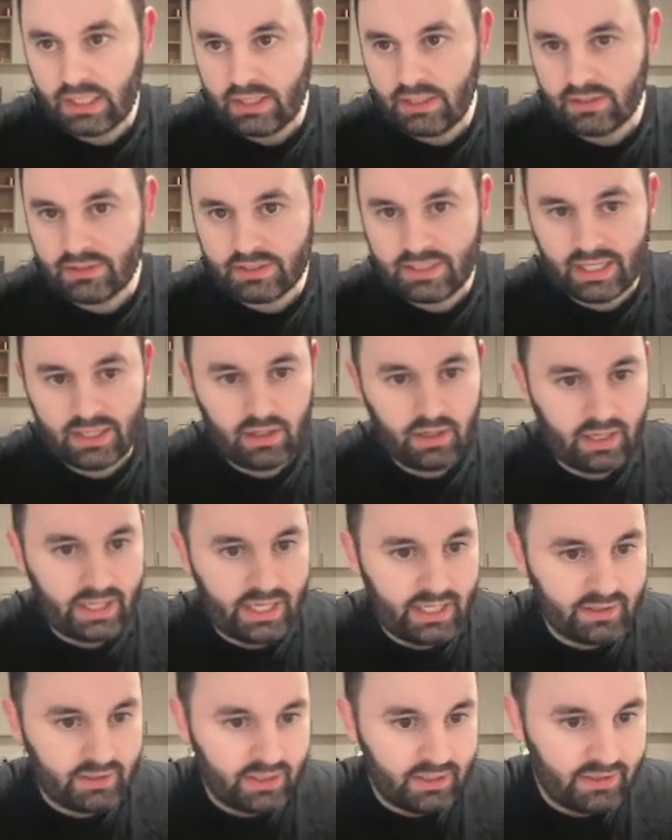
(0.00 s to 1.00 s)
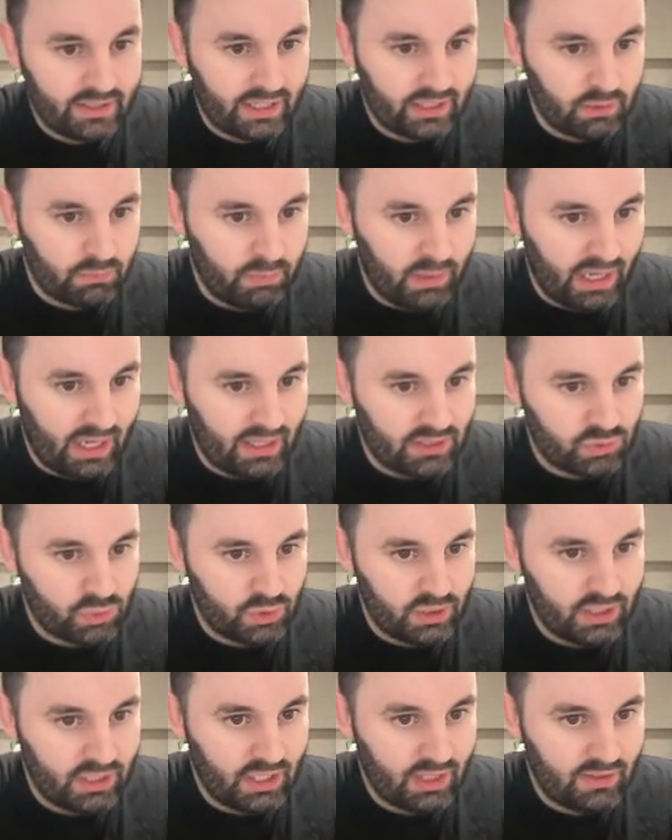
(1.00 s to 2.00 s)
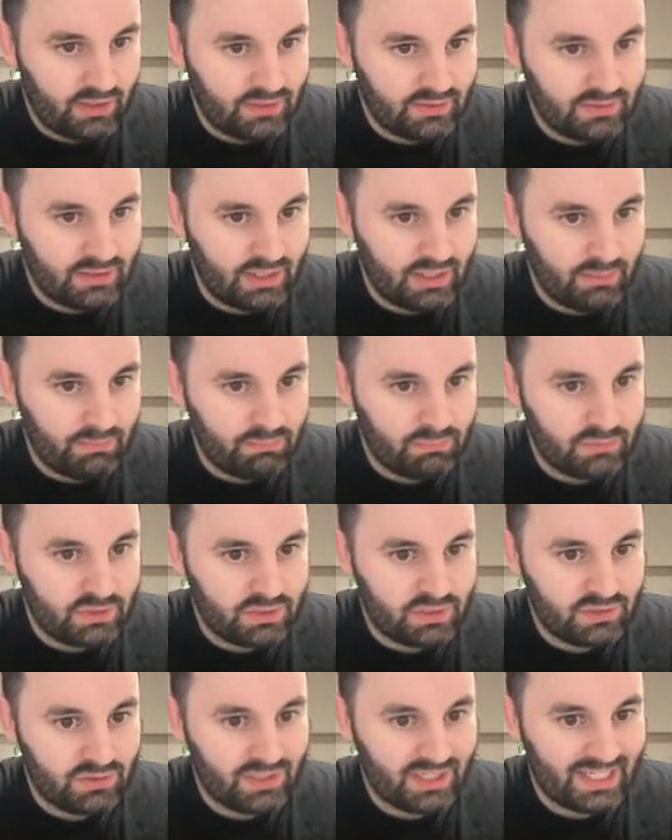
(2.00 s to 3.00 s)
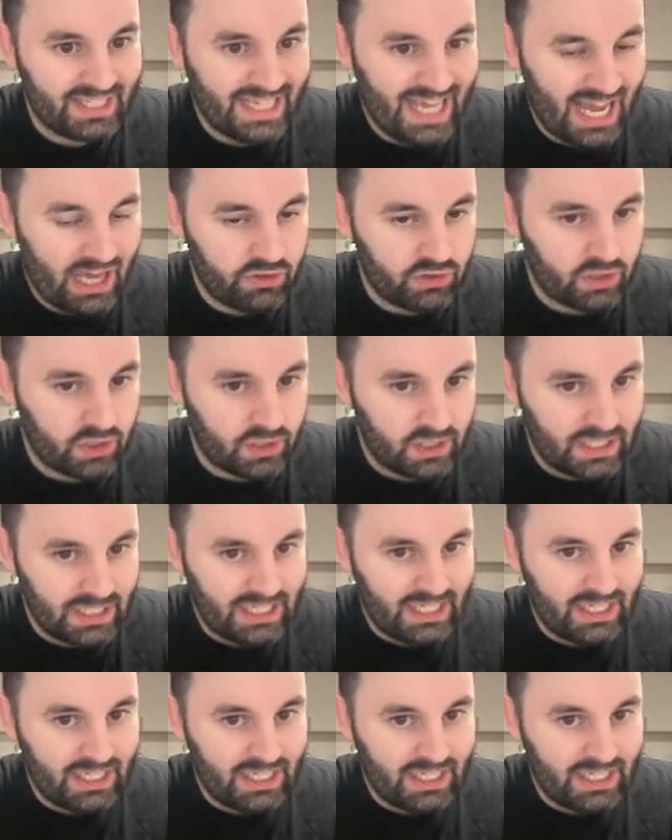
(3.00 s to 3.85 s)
It's getting late, I need to get to bed, so I need to get these teams together,